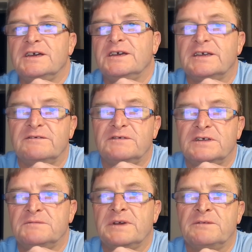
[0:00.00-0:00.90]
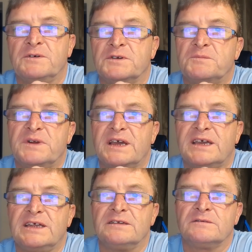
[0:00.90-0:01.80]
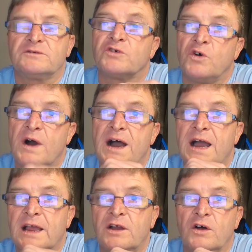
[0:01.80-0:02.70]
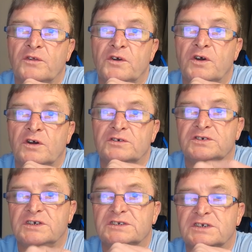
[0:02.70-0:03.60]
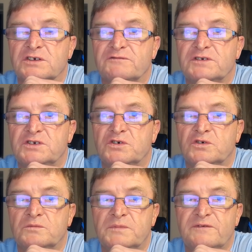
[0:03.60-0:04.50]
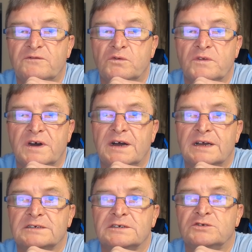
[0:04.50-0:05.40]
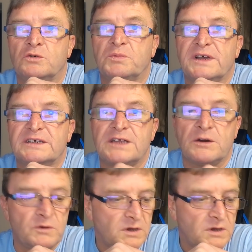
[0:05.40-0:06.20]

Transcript: giving it the big we're going to break in. So I got there, as you can see on the video, before that actually took place. Now,